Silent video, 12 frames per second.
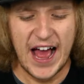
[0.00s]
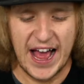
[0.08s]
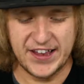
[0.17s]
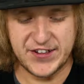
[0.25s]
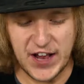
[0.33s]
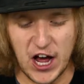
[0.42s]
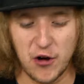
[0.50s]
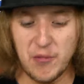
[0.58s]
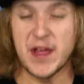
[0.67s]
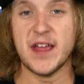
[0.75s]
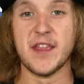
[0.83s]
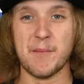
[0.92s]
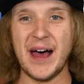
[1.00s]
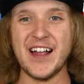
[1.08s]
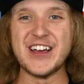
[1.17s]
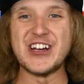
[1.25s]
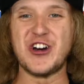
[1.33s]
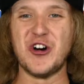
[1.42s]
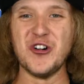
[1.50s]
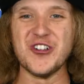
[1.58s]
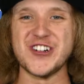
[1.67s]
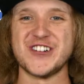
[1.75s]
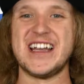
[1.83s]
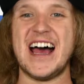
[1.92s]
So, the Melon
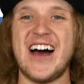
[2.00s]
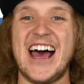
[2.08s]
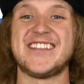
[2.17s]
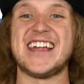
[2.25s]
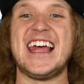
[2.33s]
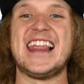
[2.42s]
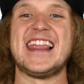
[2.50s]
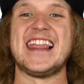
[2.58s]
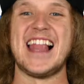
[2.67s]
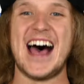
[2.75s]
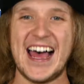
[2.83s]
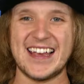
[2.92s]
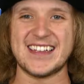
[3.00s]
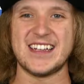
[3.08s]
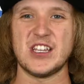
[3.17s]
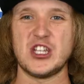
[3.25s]
Cooler now has a lot